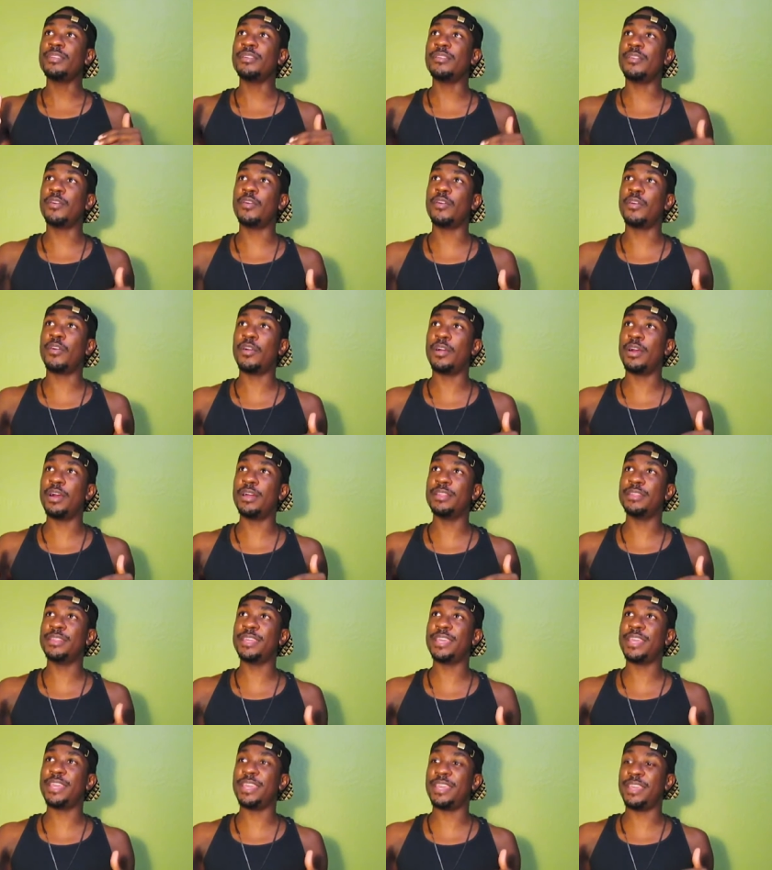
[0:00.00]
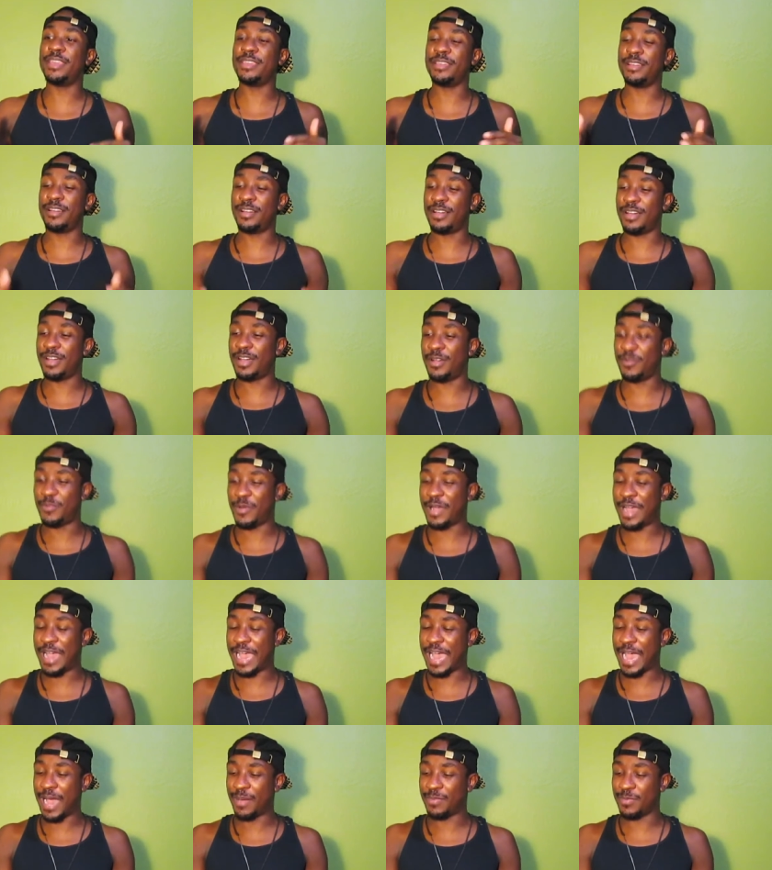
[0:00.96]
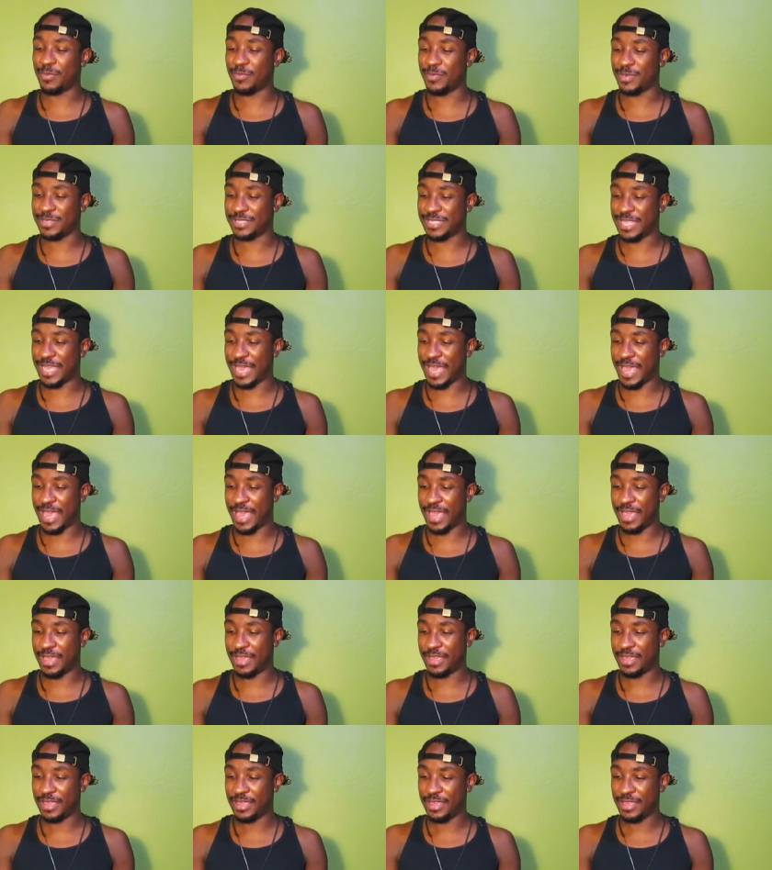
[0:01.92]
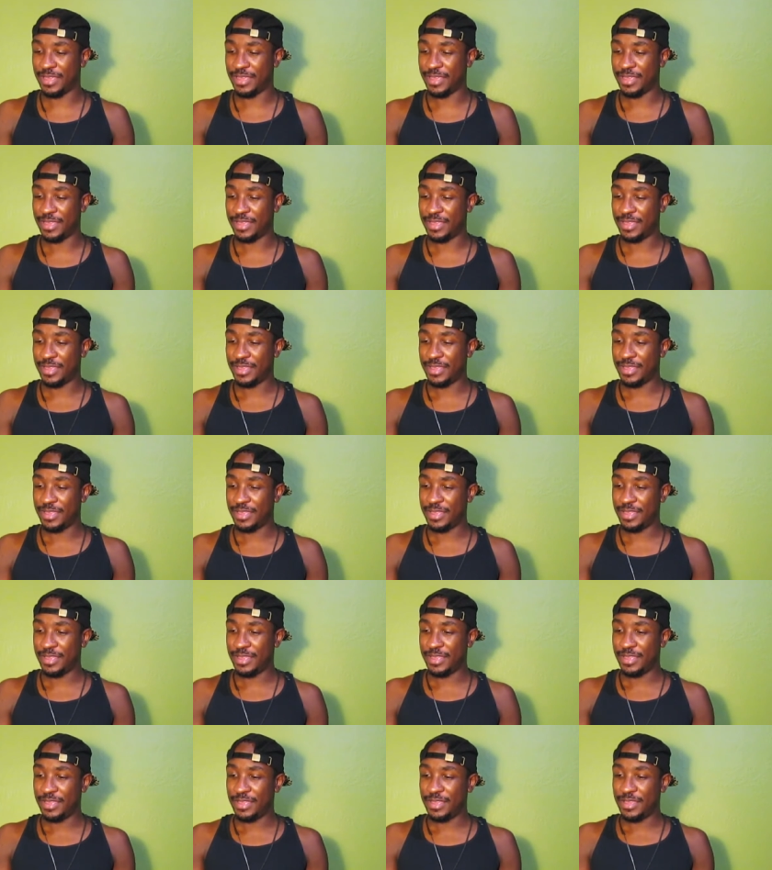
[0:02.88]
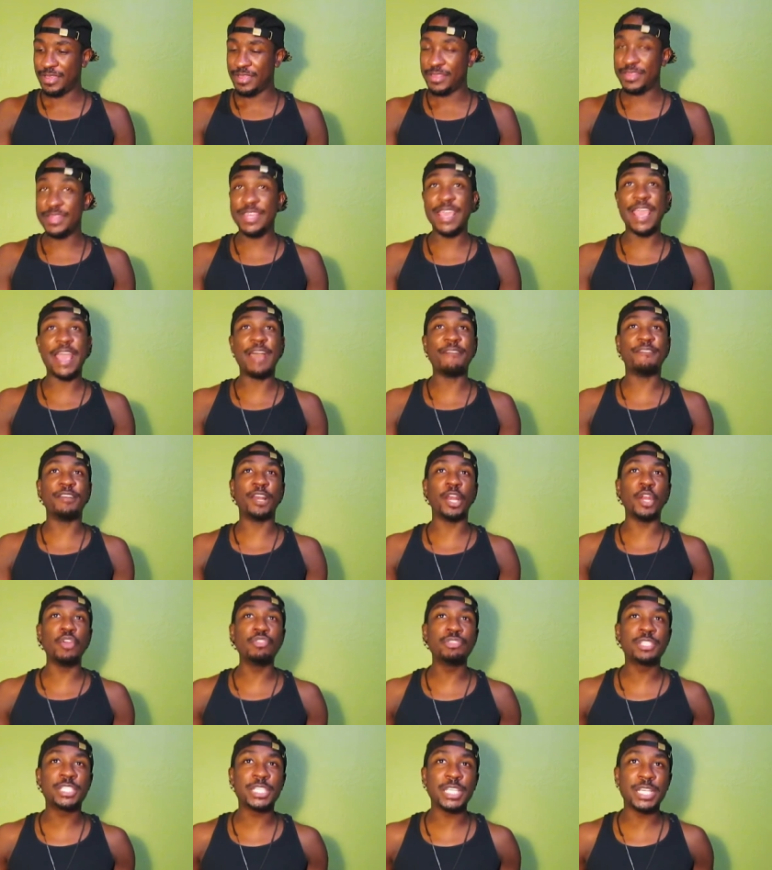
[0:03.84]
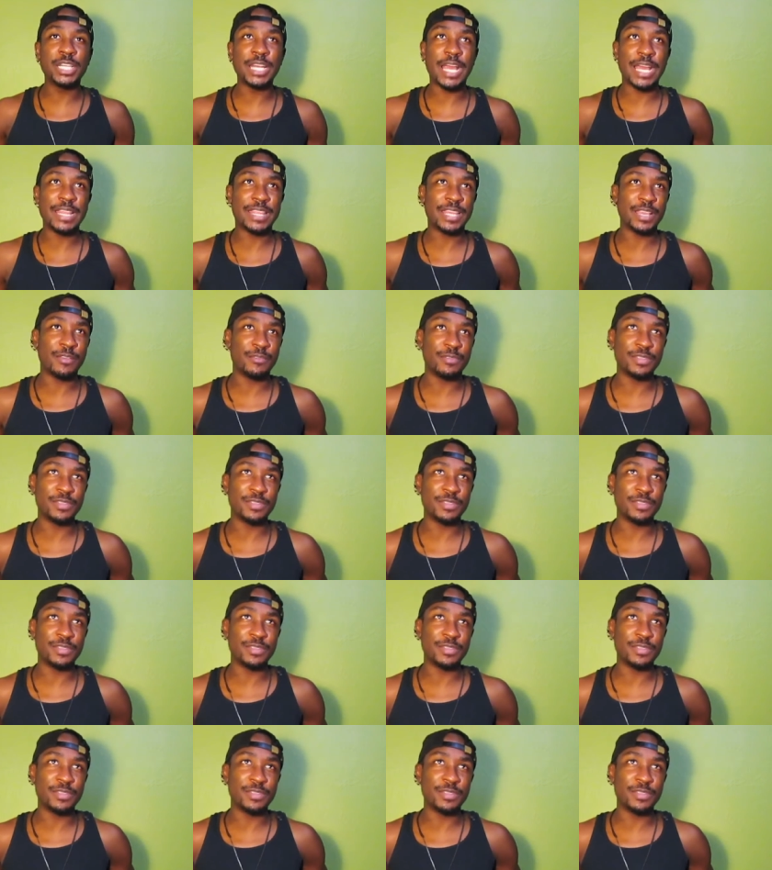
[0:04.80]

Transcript: on the, what album was that? The Evolution? I think